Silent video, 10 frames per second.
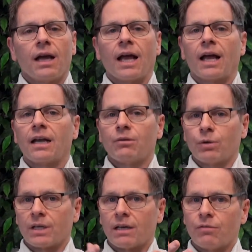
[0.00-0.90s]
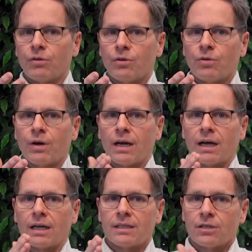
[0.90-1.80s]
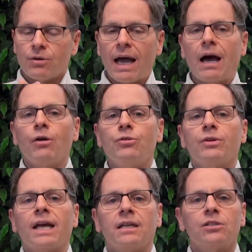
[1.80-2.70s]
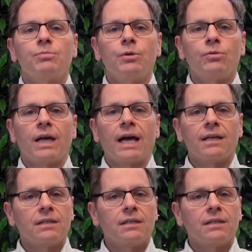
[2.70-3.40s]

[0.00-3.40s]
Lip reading: and it will give you, tell you how you can dispute that.